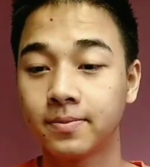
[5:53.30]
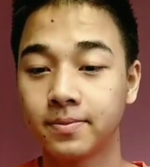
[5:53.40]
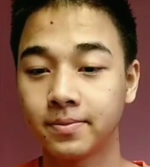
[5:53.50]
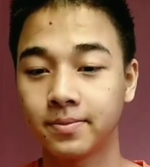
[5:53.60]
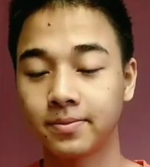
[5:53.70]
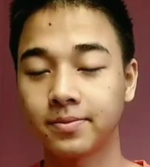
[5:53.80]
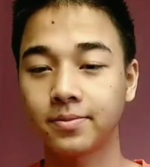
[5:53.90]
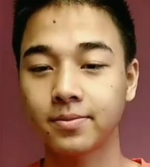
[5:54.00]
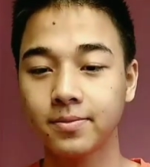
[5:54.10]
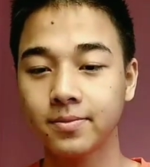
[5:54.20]

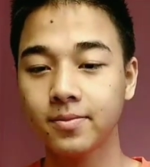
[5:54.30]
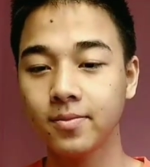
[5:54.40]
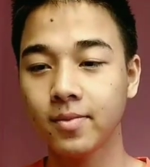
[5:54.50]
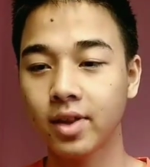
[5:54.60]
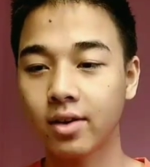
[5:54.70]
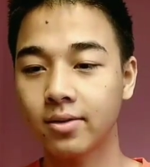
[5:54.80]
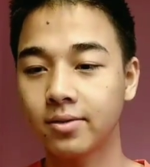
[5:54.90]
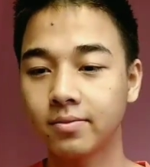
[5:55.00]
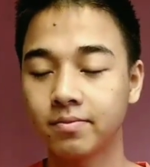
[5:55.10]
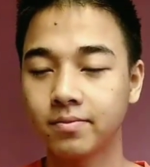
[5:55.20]

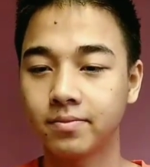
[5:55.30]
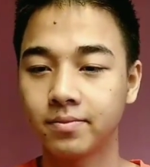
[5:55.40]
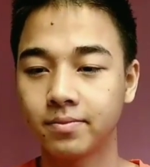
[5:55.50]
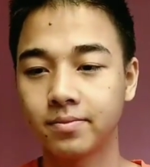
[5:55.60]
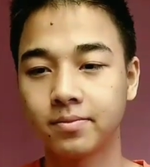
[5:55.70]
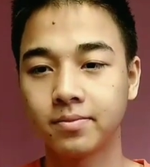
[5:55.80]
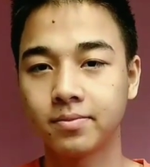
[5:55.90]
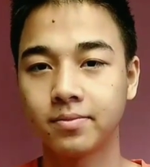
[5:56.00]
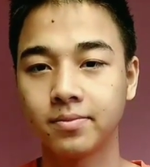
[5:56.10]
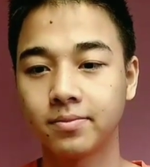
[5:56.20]

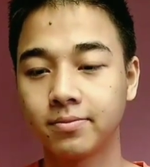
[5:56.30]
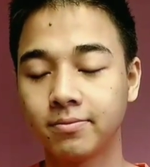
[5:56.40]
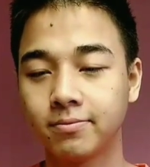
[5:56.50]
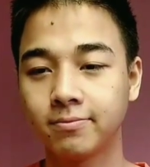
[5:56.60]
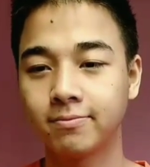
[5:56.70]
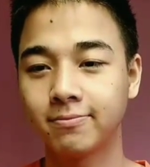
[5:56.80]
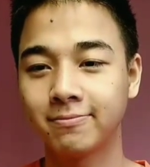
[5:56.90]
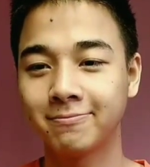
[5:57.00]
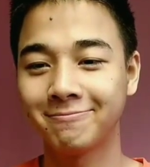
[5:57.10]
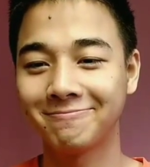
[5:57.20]

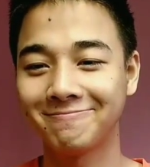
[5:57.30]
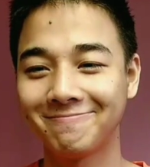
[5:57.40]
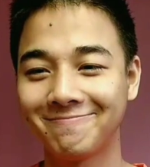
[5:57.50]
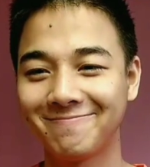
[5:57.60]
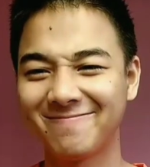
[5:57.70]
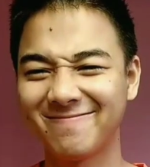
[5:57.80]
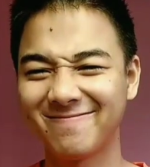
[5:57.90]
[no speech]